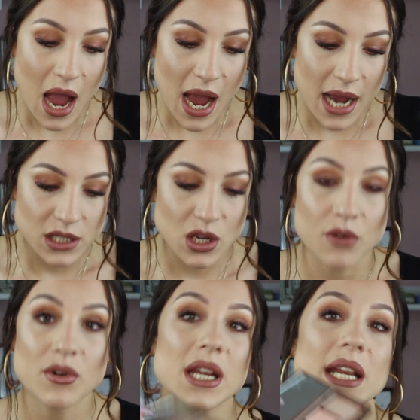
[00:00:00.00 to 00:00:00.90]
And
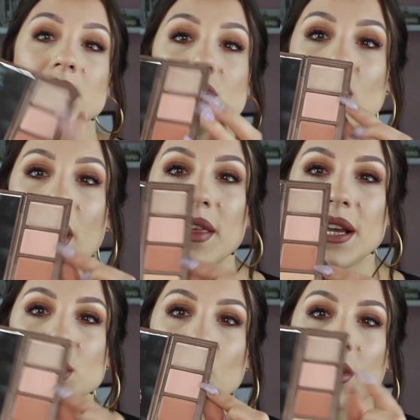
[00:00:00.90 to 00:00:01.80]
I really need to try
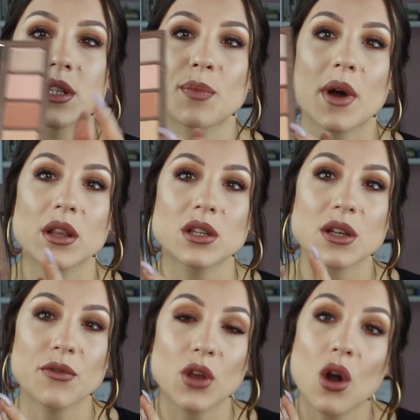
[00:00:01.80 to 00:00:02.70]
these ones, but
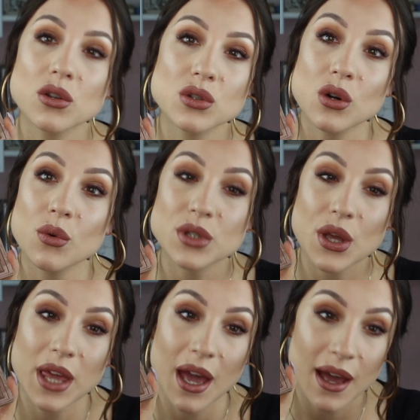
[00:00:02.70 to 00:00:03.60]
the contour was
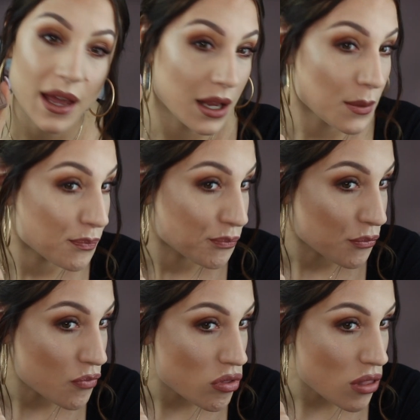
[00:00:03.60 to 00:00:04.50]
okay.
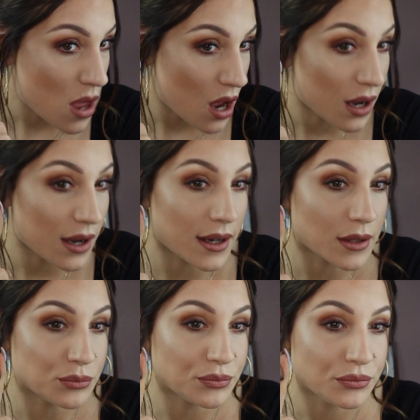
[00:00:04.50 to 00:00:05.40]

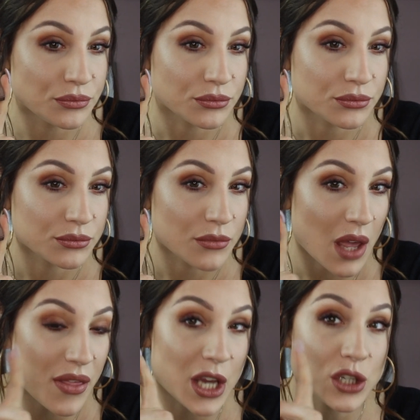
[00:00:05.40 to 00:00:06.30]

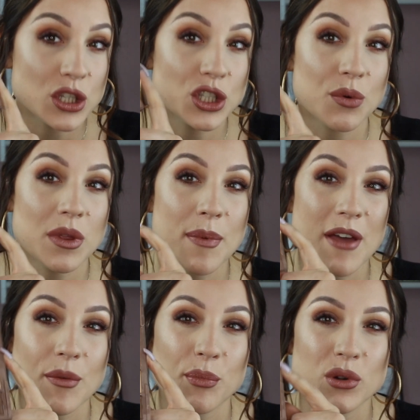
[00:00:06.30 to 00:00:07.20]
They could just do with a
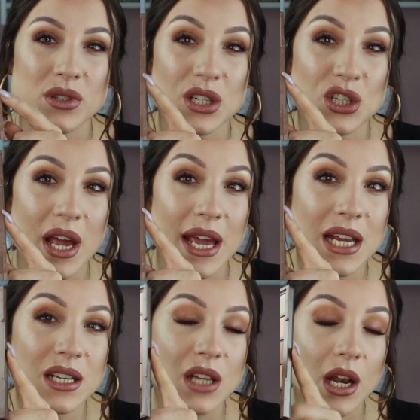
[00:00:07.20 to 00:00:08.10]
bit of a bronzer
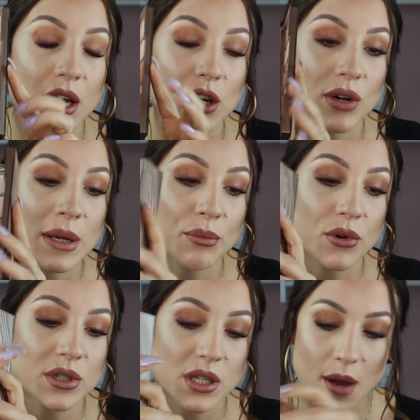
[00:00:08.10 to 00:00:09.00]
shade, like a cream
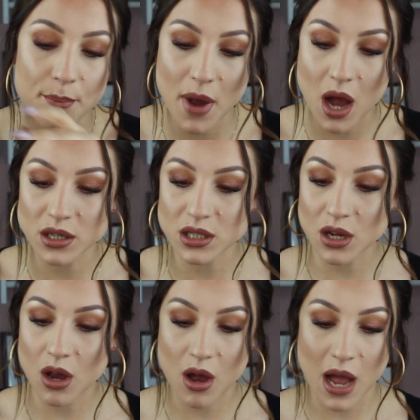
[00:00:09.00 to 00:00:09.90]
bronzer,
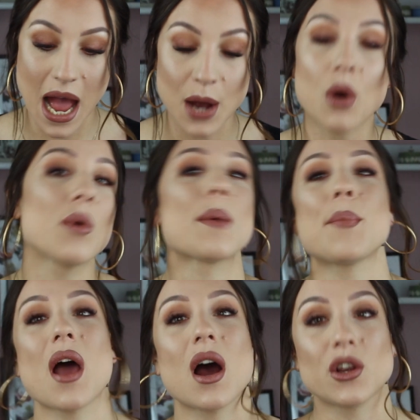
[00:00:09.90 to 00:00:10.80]
but or a
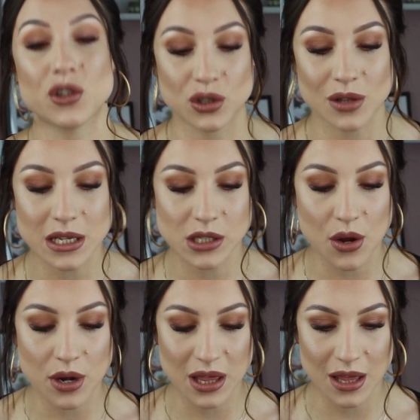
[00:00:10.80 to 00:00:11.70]
blush. That's the
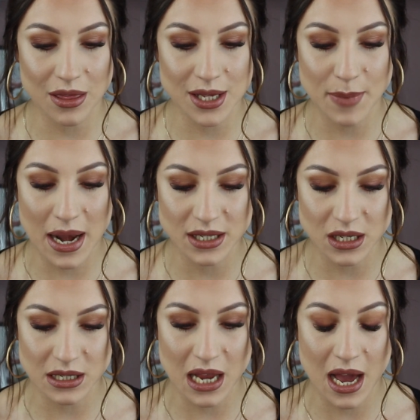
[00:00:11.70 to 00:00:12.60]
only thing that this palette
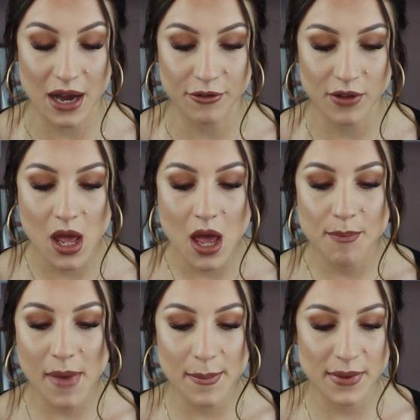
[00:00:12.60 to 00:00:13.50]
doesn't have.
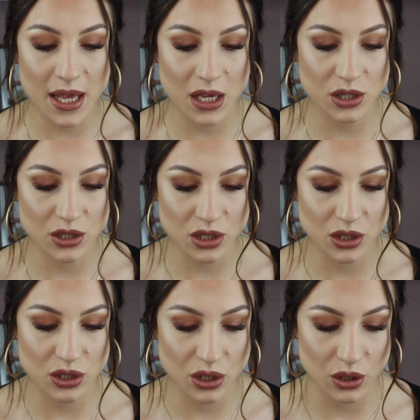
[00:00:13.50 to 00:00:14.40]
Maybe they could
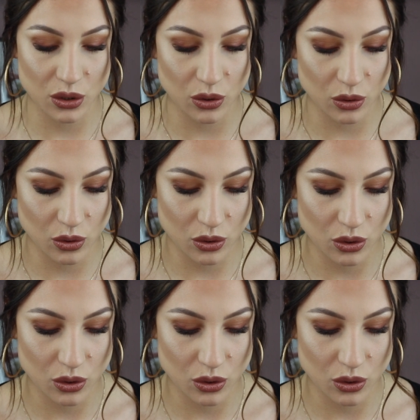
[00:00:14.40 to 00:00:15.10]
just do,